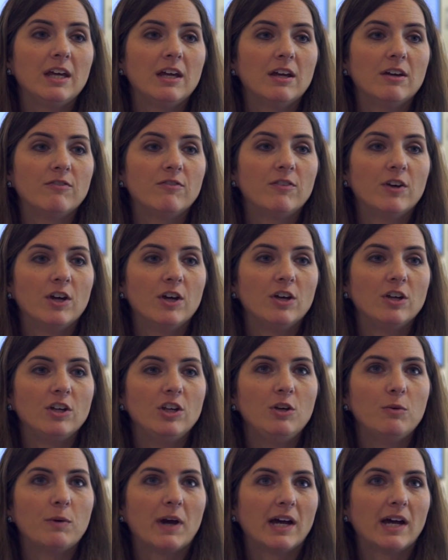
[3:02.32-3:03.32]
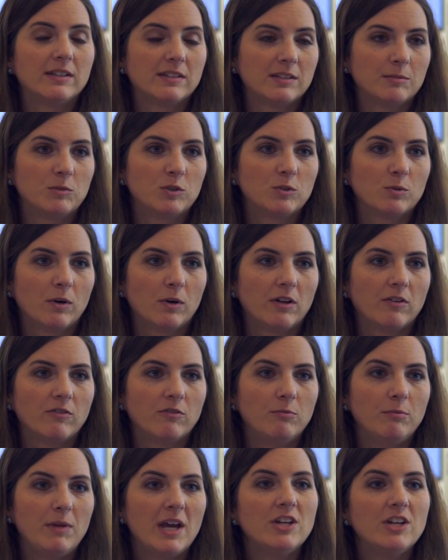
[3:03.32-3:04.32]
if you had some sort
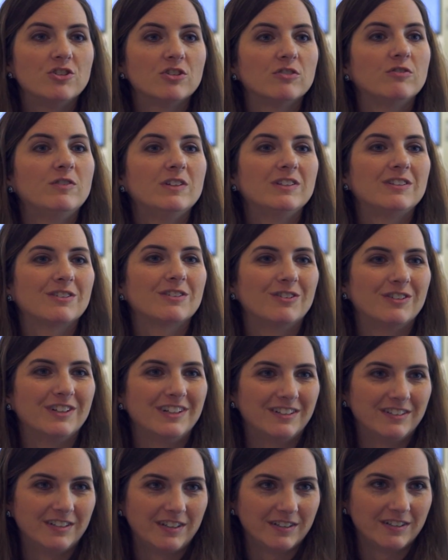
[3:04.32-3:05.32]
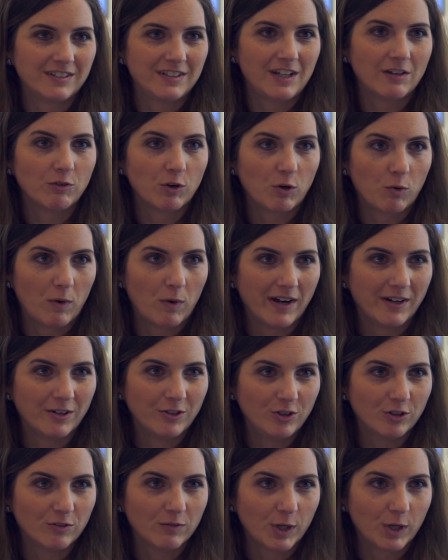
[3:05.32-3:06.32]
of major physical illness that
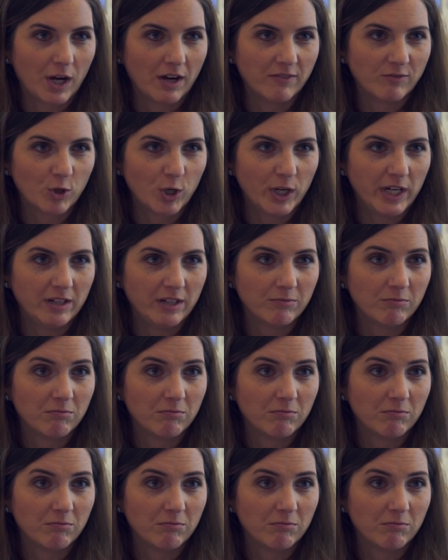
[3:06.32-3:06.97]
required your recovery?